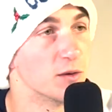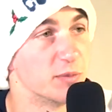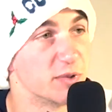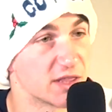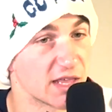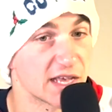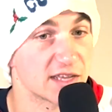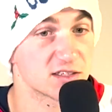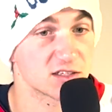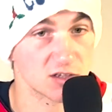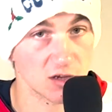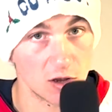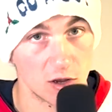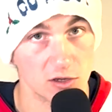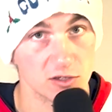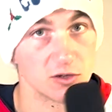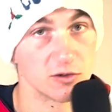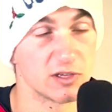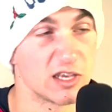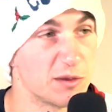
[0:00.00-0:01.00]
but that's
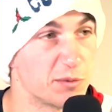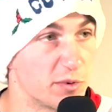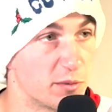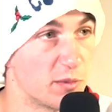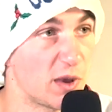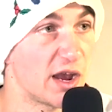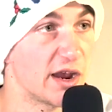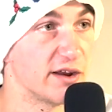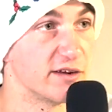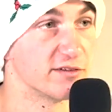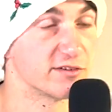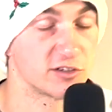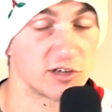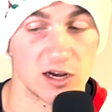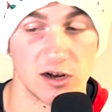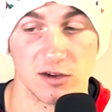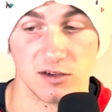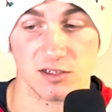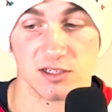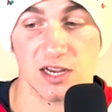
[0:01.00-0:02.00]
also keep in mind if
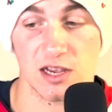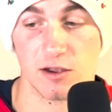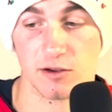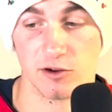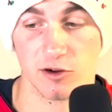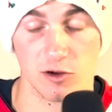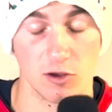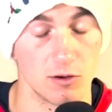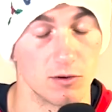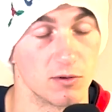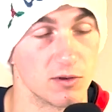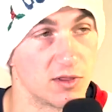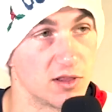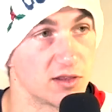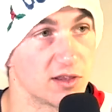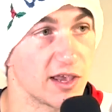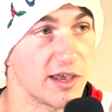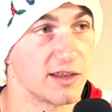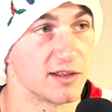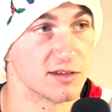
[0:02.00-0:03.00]
Stroud is out, you're going with the
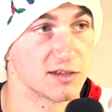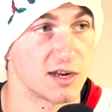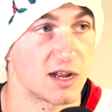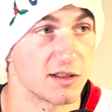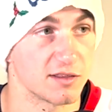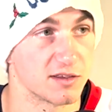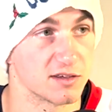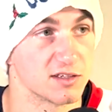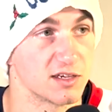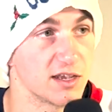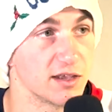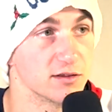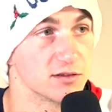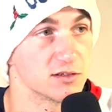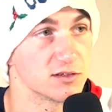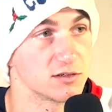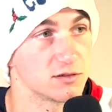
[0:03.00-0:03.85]
Titans, not the Saints.